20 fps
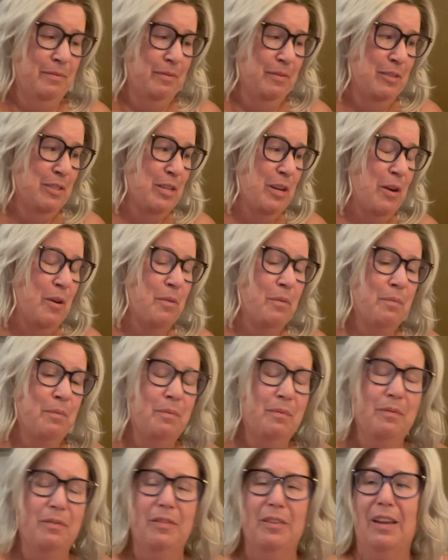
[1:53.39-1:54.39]
So
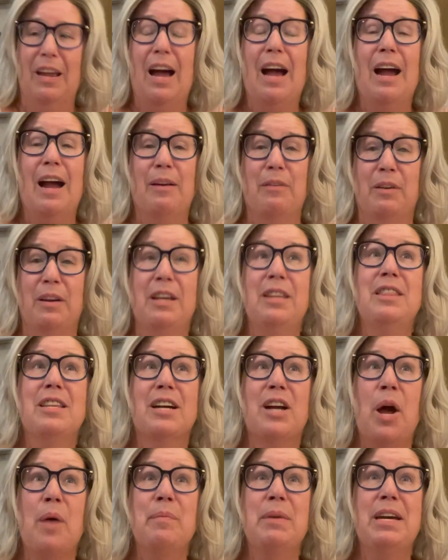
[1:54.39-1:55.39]
in the
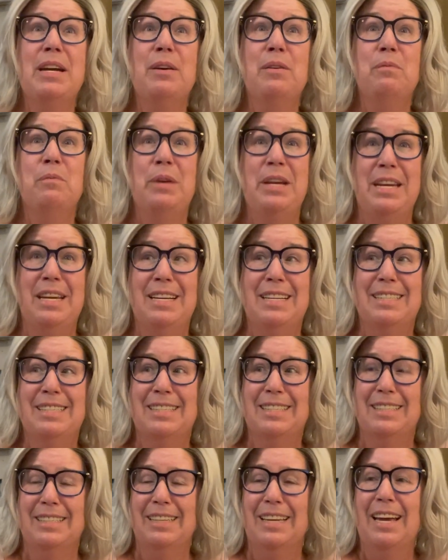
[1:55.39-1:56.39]
coming
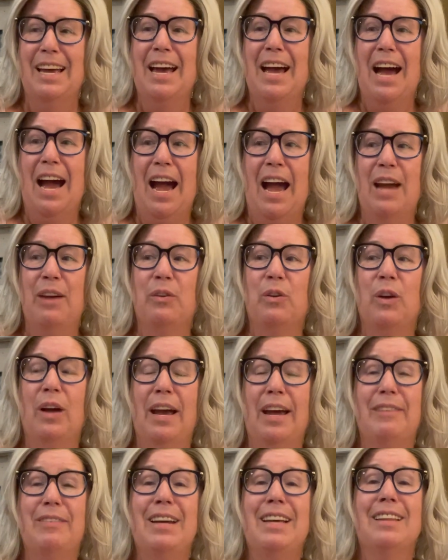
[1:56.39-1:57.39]
weeks, I will
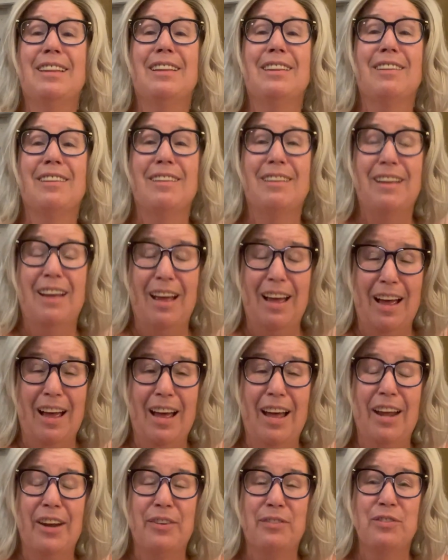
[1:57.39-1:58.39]
have a lot
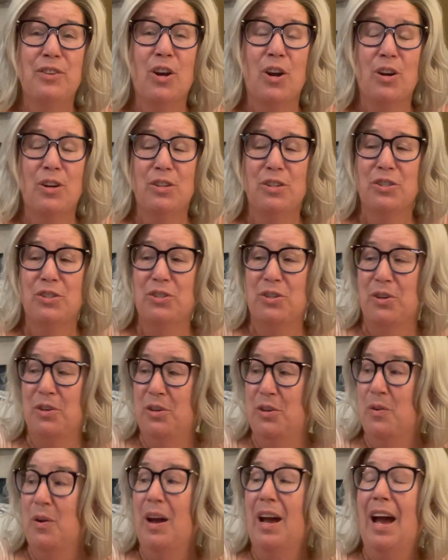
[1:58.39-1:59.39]
of yarn to show
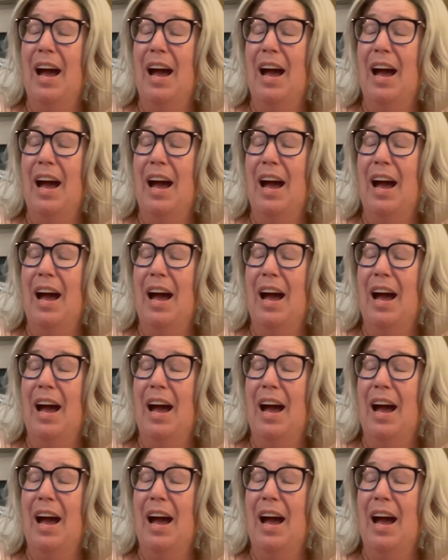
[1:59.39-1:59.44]
you.